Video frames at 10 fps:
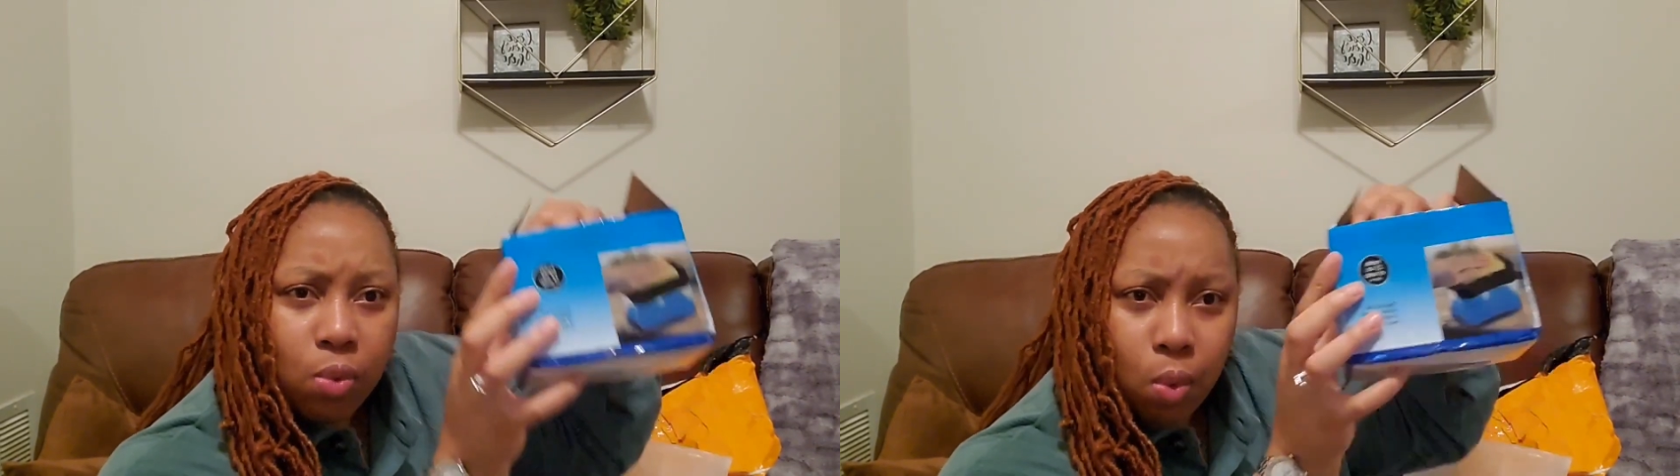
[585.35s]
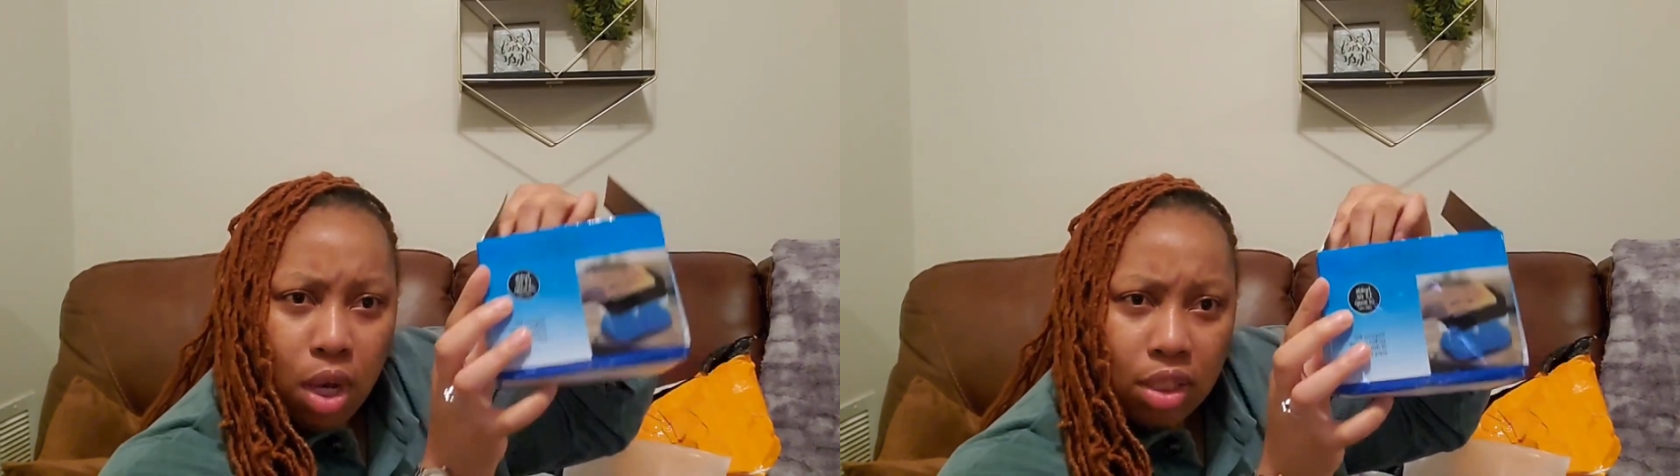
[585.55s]

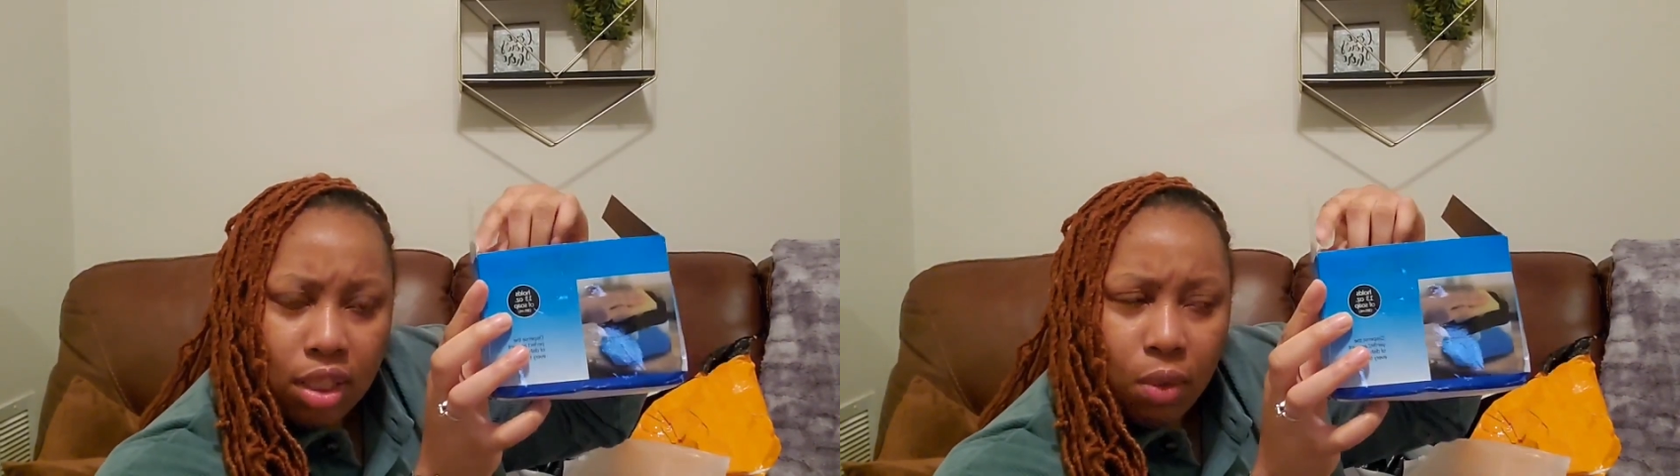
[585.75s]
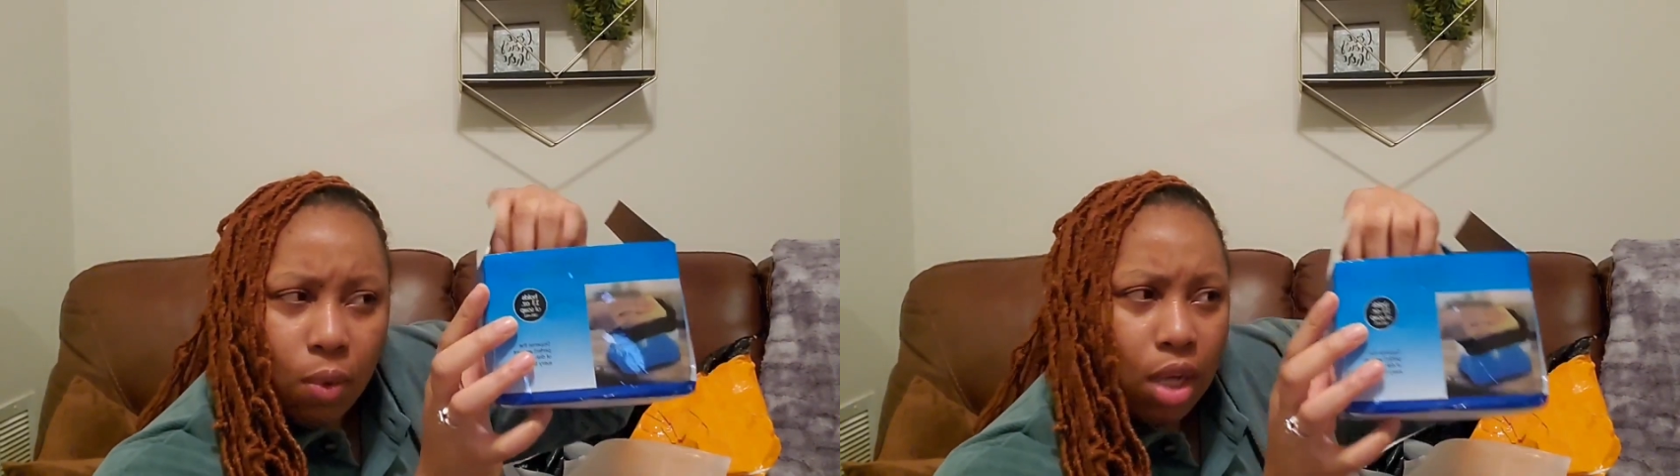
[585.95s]

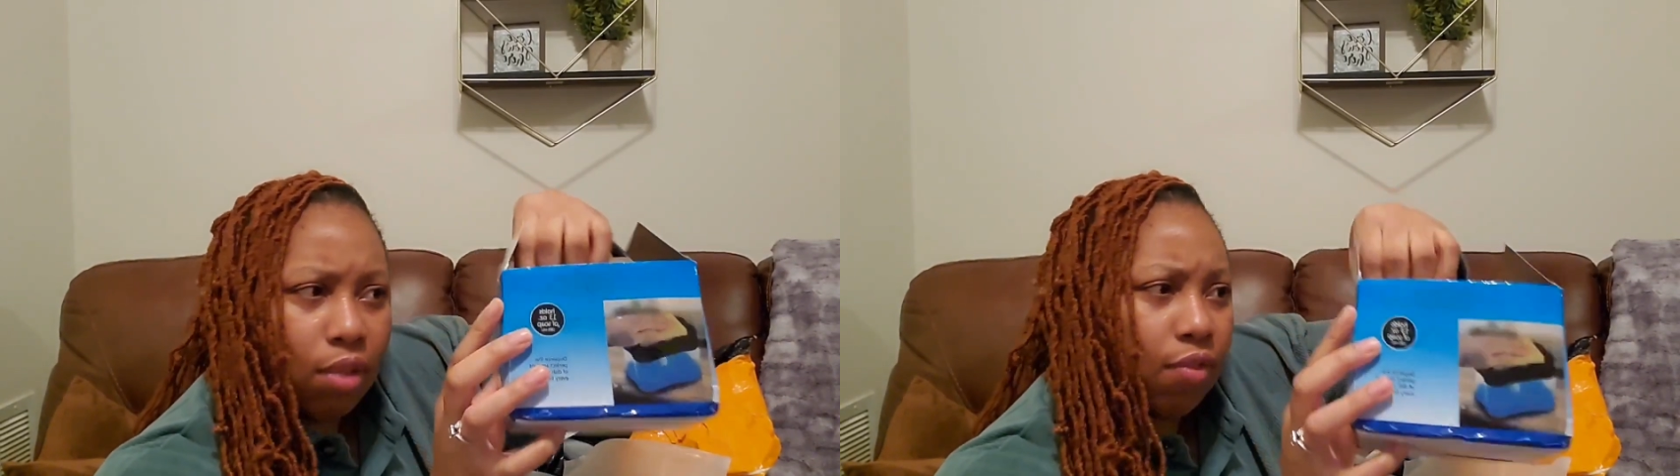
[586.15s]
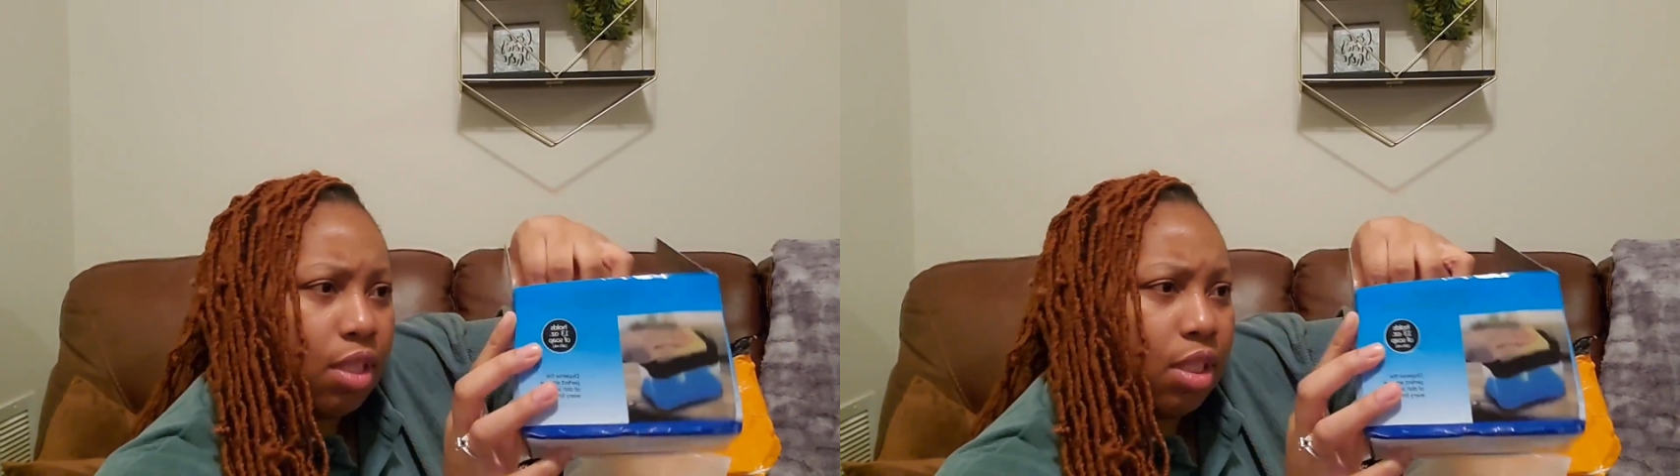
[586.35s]
wanted one
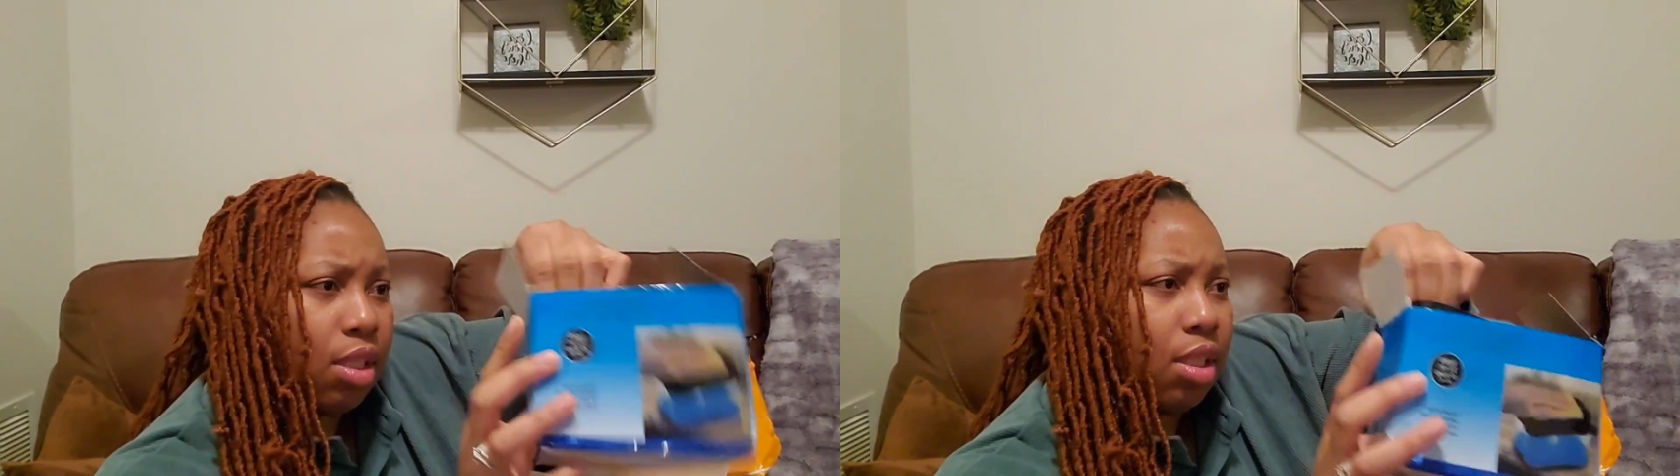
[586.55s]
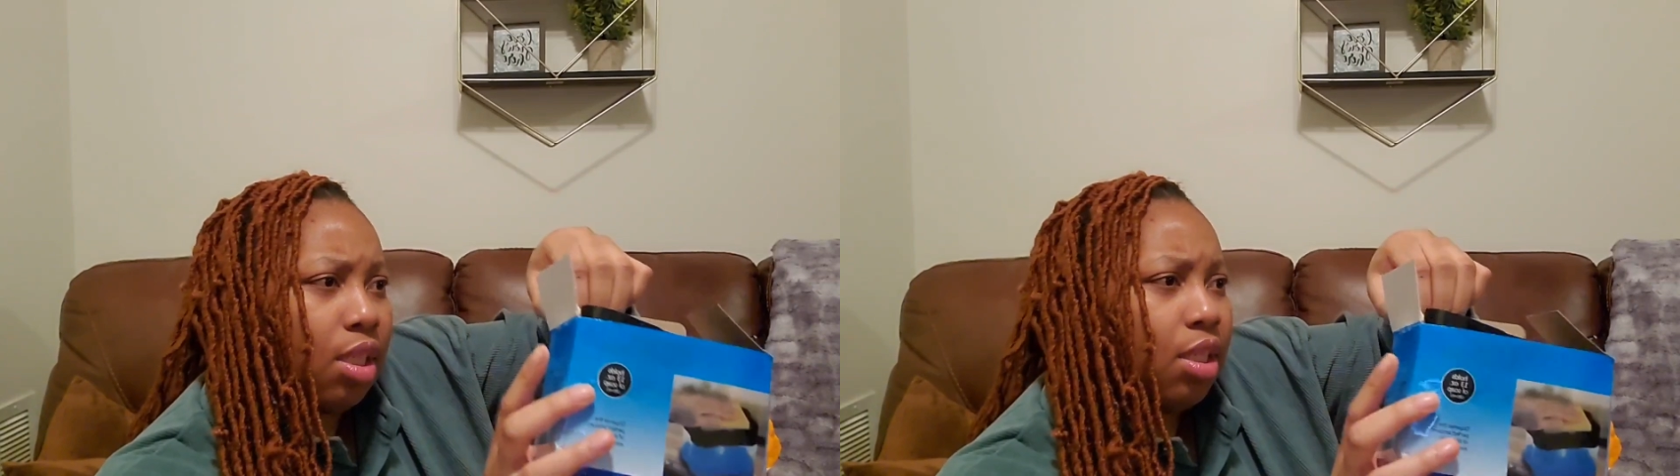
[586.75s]
of these
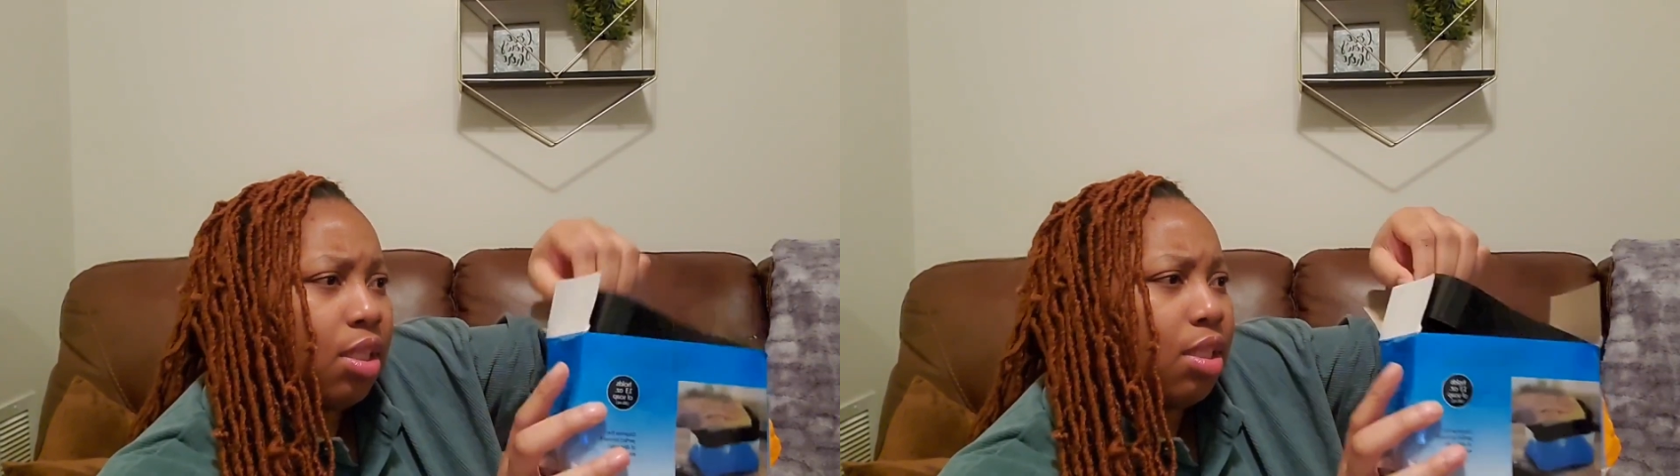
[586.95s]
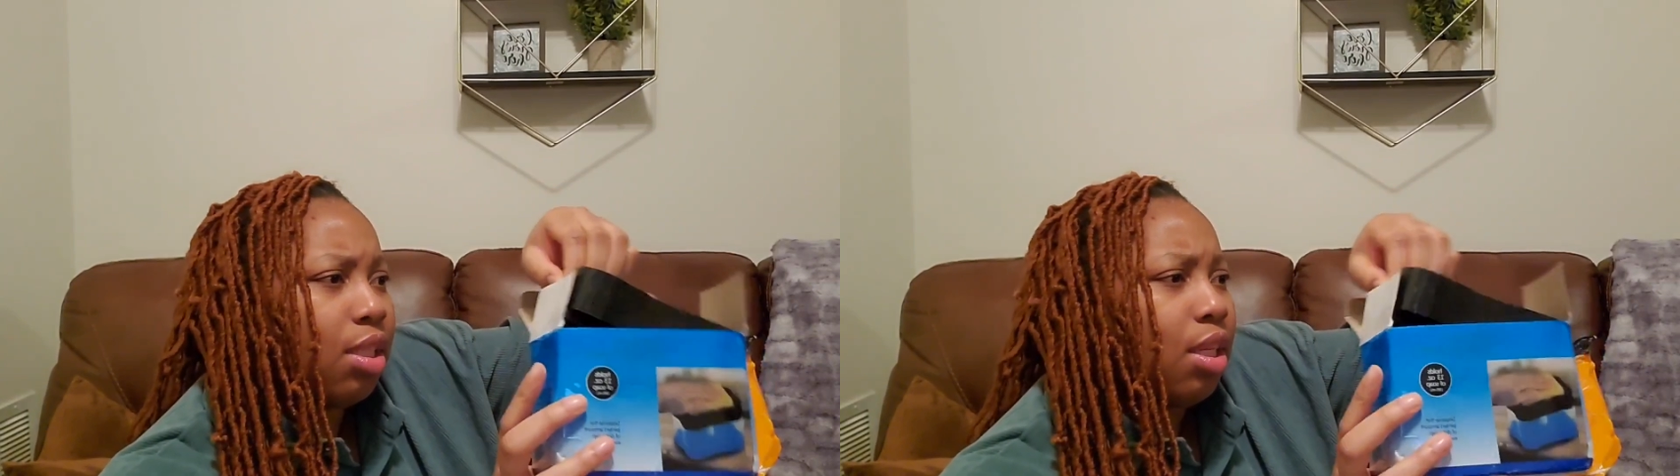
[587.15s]

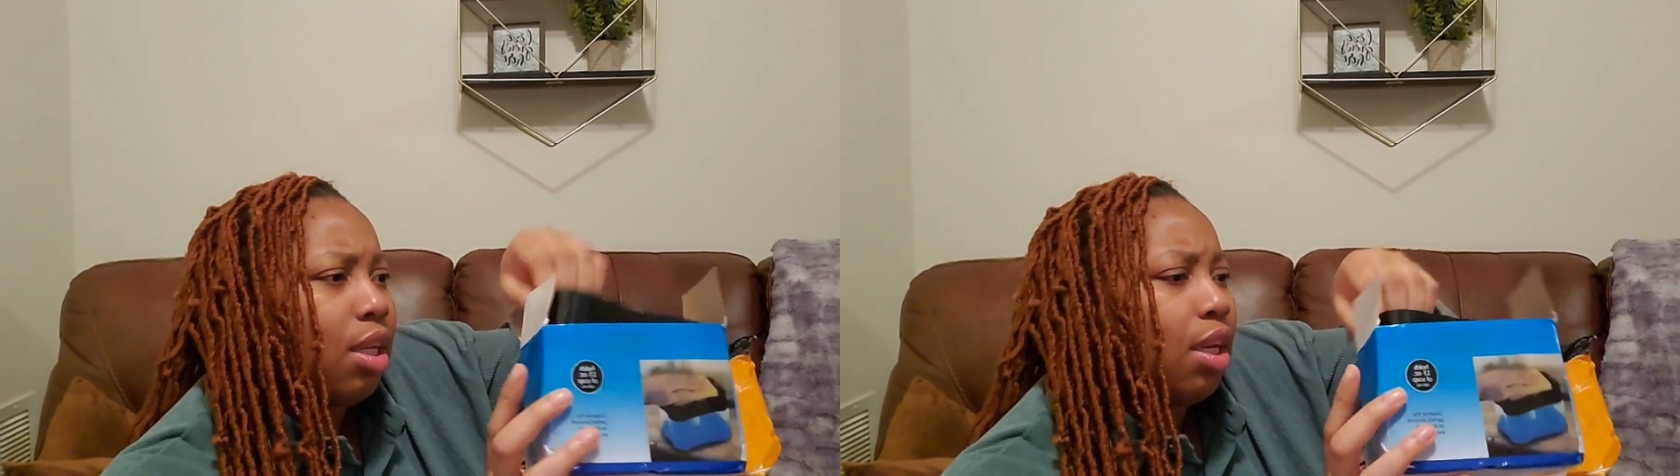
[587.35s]
things.